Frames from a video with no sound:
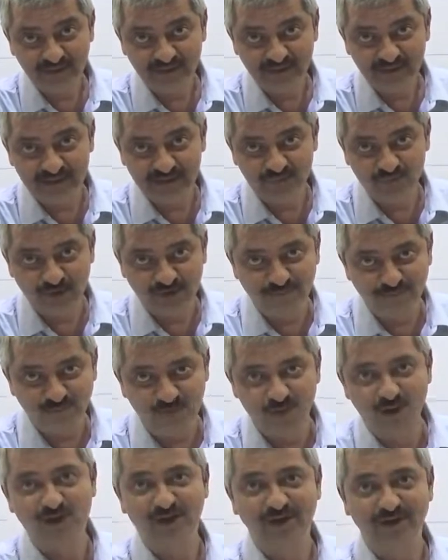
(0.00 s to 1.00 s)
There's one
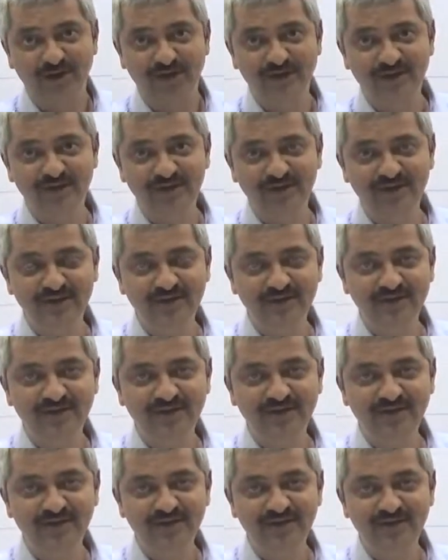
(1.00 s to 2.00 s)
more,
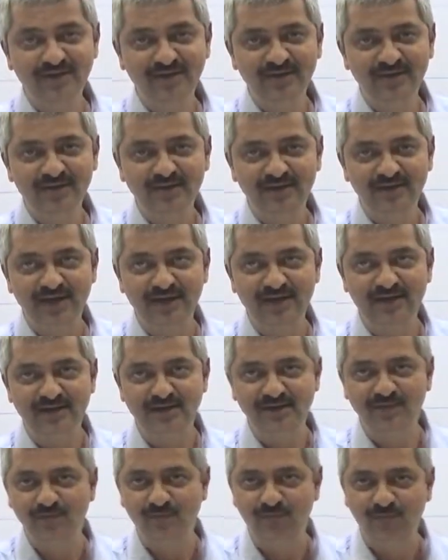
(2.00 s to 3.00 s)
that
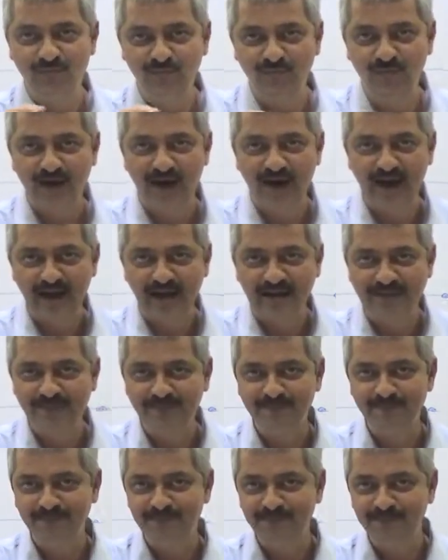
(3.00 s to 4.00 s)
I
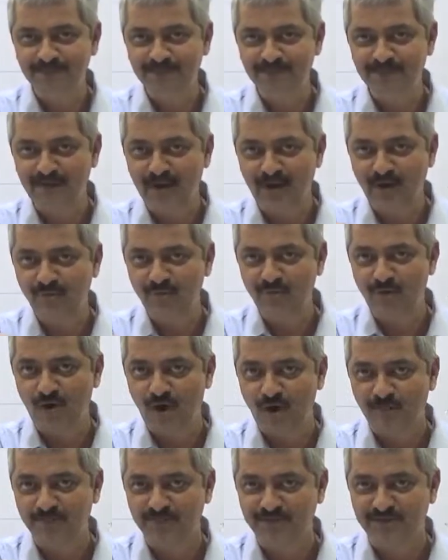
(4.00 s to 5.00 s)
am now
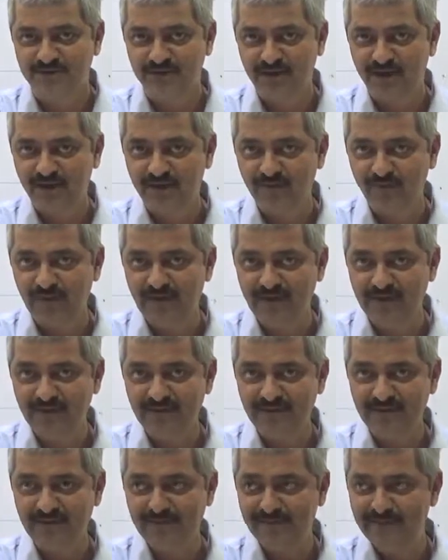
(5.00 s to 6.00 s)
observing
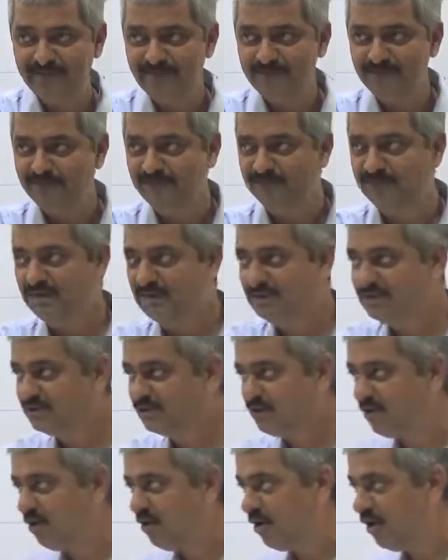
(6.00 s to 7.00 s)

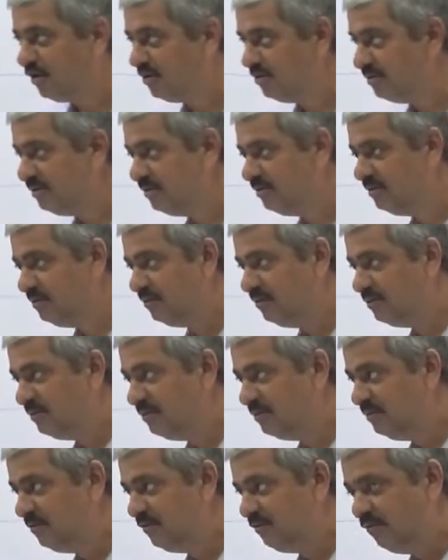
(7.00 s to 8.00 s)
this on
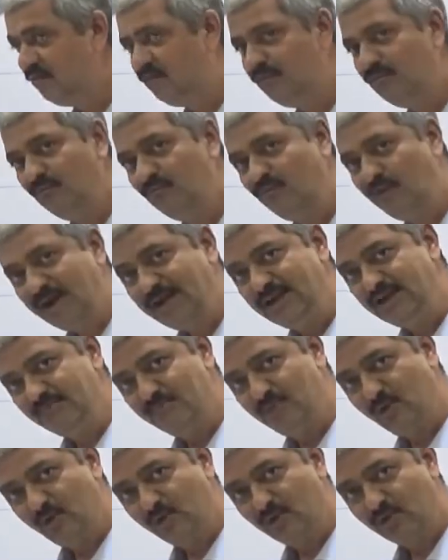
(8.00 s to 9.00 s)

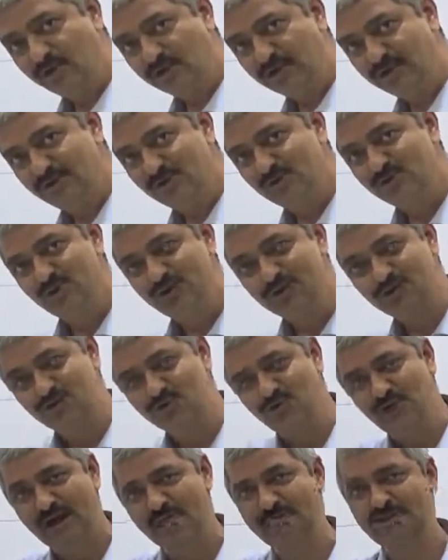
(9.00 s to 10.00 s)
whiteboard. So it's
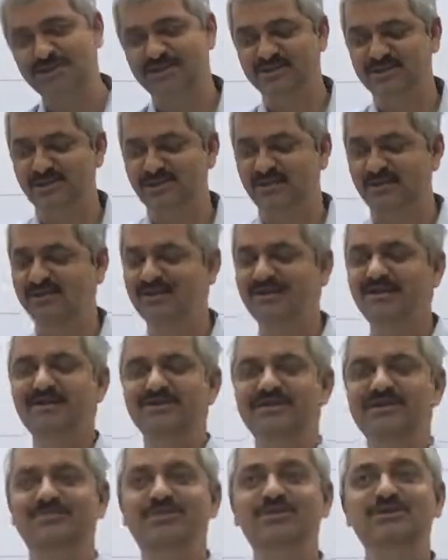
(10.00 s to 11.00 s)
2 dimensional.
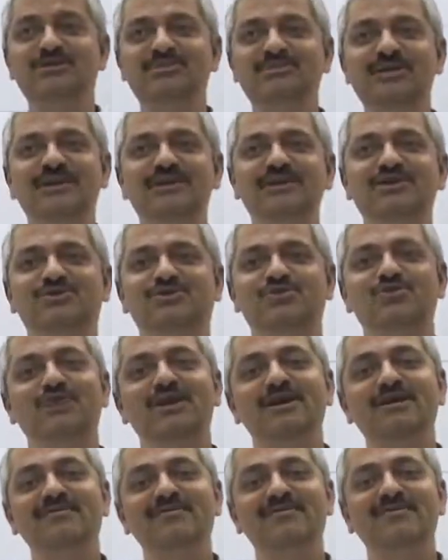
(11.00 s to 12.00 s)
Suppose if the
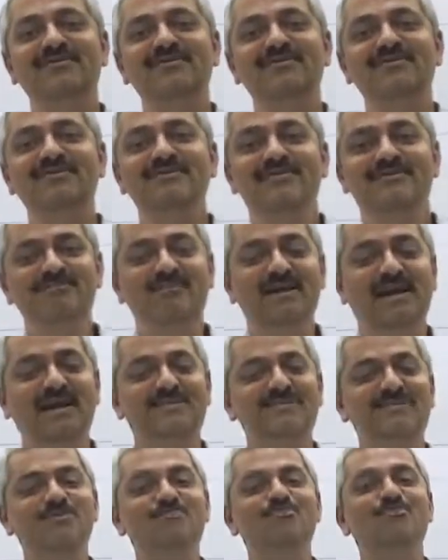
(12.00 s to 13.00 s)
student
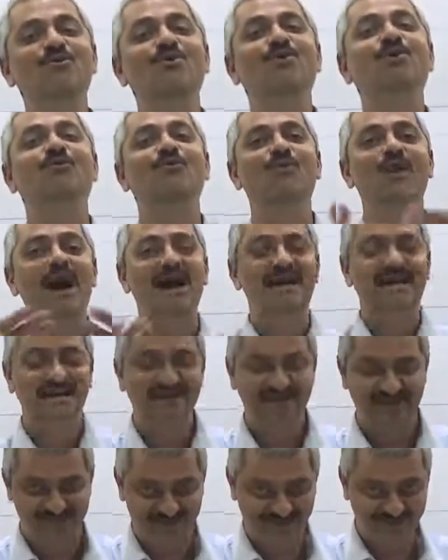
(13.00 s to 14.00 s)
becomes more
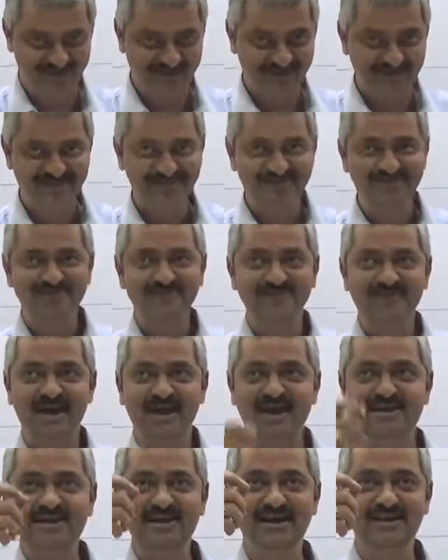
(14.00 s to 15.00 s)
wild
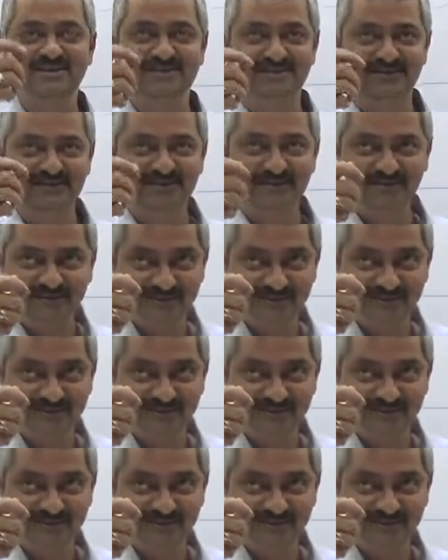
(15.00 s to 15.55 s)
and he is